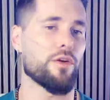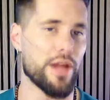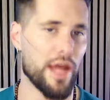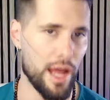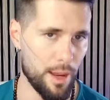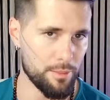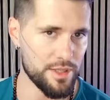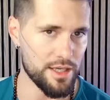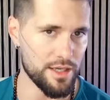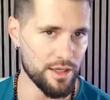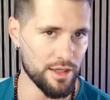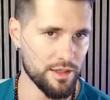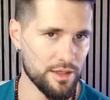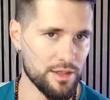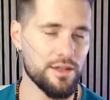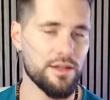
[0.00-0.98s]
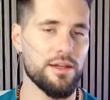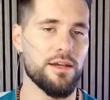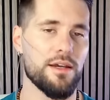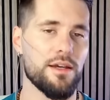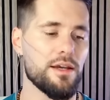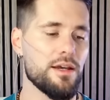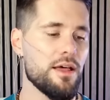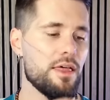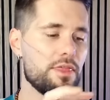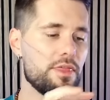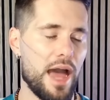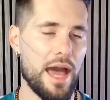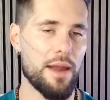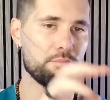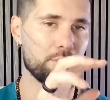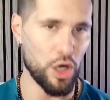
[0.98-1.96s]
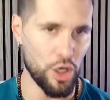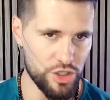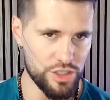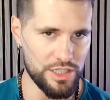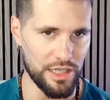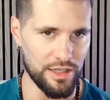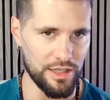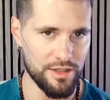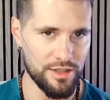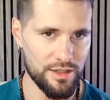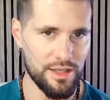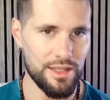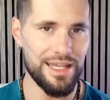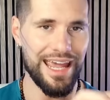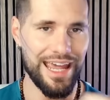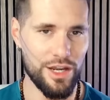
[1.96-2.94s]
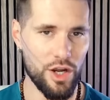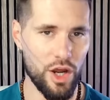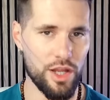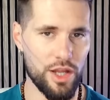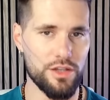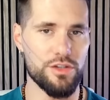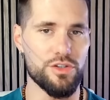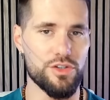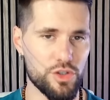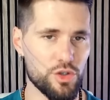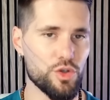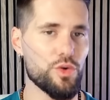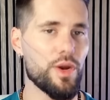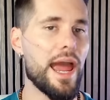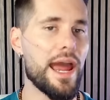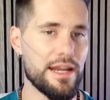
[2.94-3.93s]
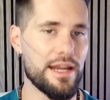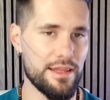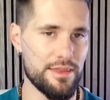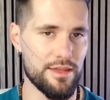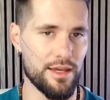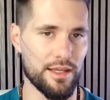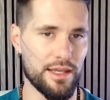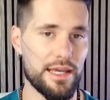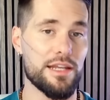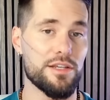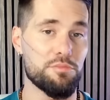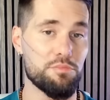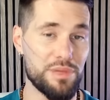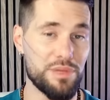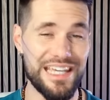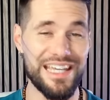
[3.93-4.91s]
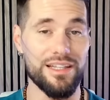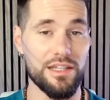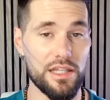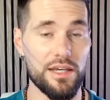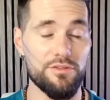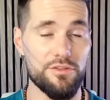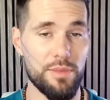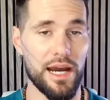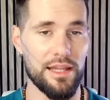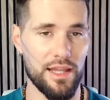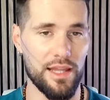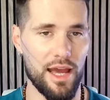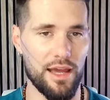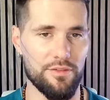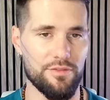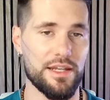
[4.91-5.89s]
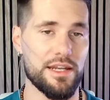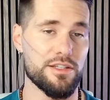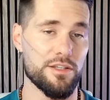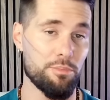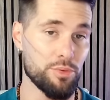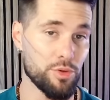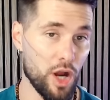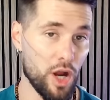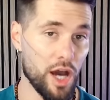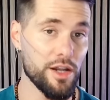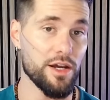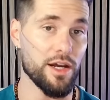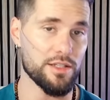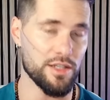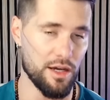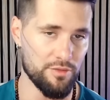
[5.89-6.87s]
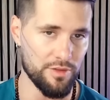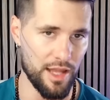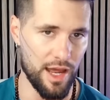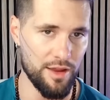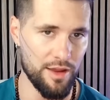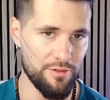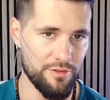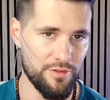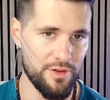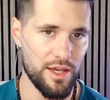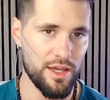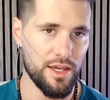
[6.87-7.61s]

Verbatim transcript: Abke, that person cannot do anything. It is being lived by life. It is a product of life.